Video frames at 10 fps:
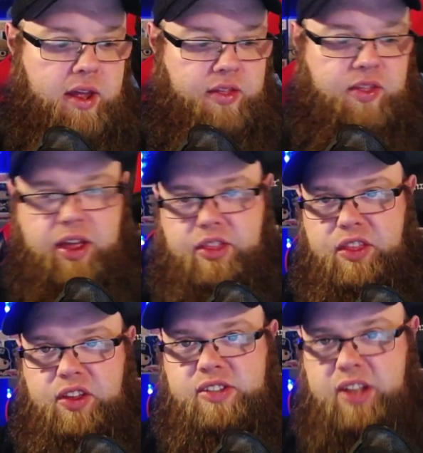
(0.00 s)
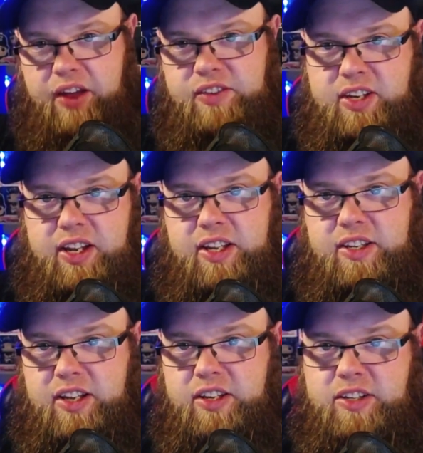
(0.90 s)
They're the things I have to take
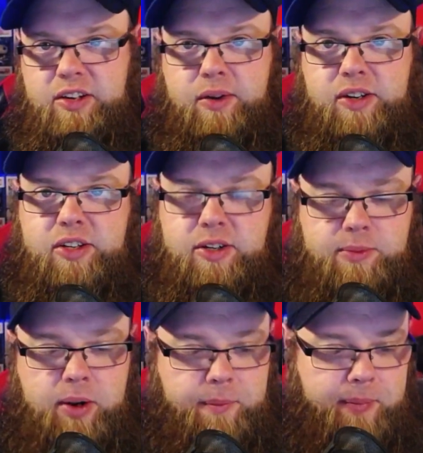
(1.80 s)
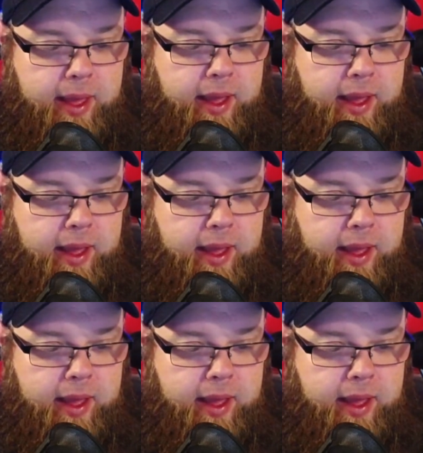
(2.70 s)
into consideration as well.